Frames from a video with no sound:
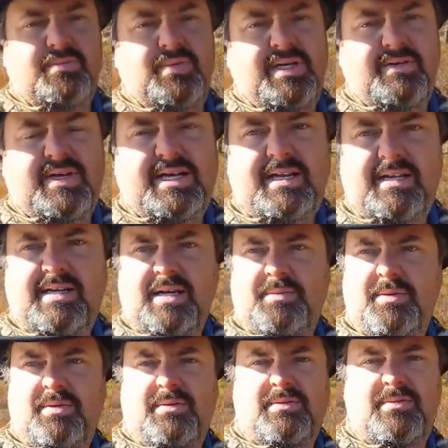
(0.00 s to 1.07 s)
we've had a
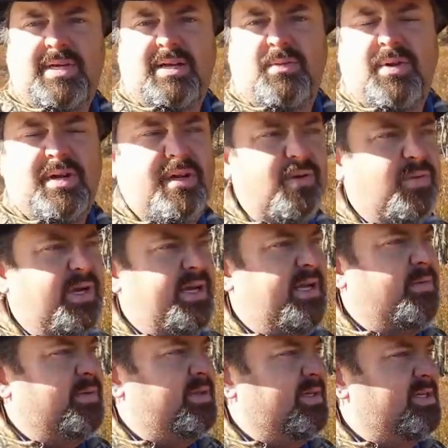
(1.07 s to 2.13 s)
couple, we had one little
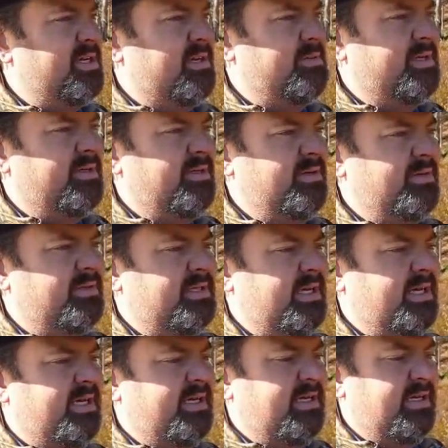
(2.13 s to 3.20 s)
run in with a gentleman who
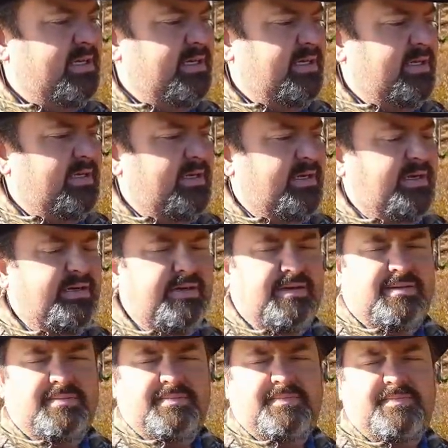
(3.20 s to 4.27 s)
is a
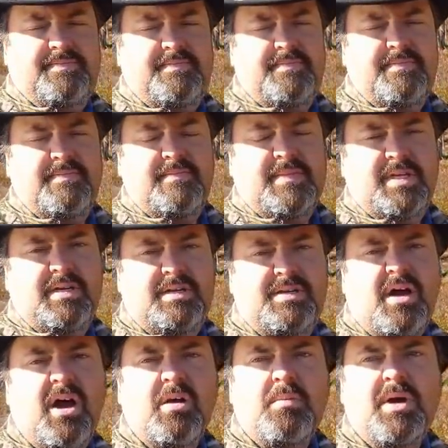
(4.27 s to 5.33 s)
um,
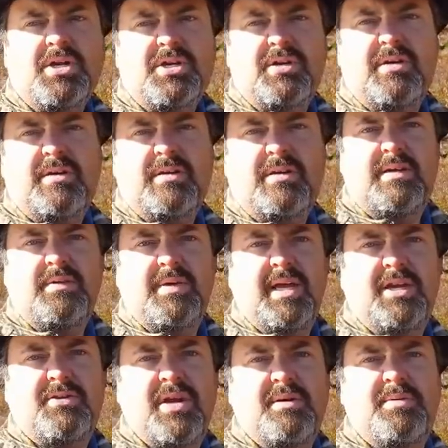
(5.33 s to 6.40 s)
dog musher. And
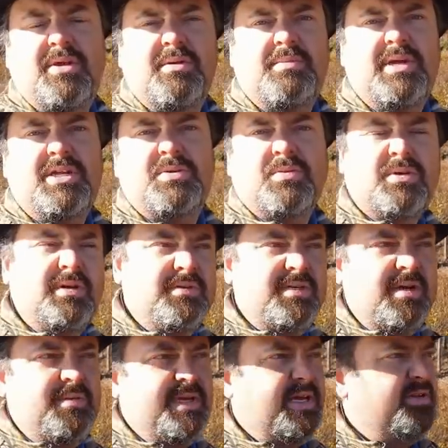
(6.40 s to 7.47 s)
we had trap on the beach where he
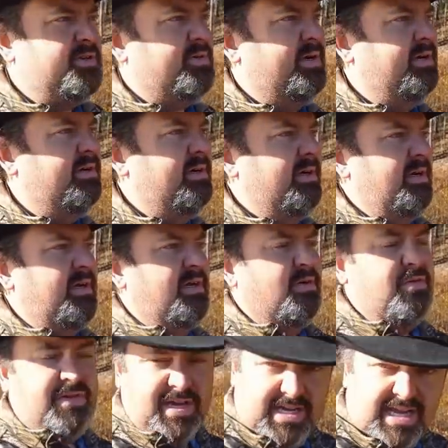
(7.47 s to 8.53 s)
was coming down the trail.
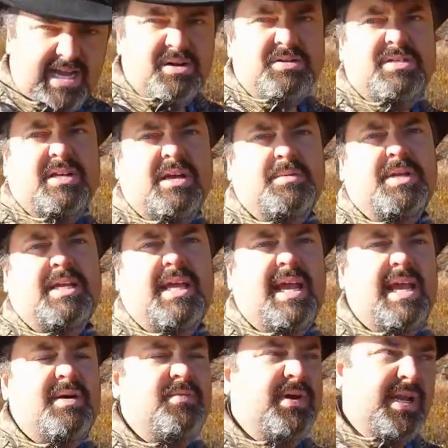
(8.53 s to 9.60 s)
We've had coyotes that come into
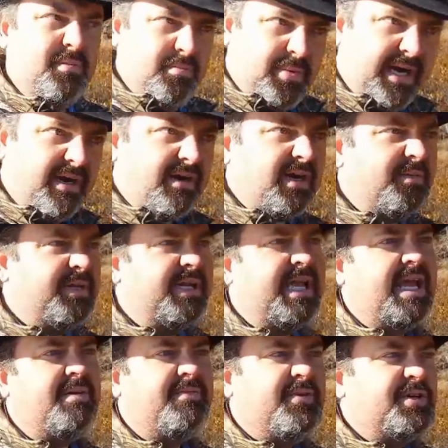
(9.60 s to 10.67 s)
camp. We had a bear come
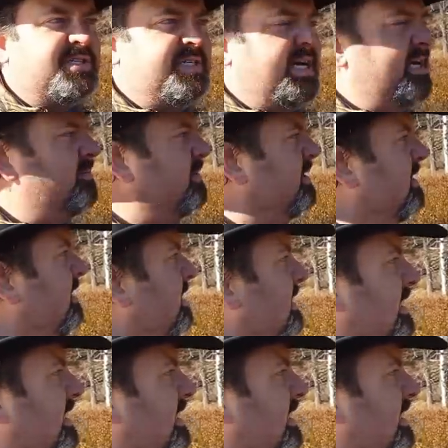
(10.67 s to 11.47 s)
into camp first night, but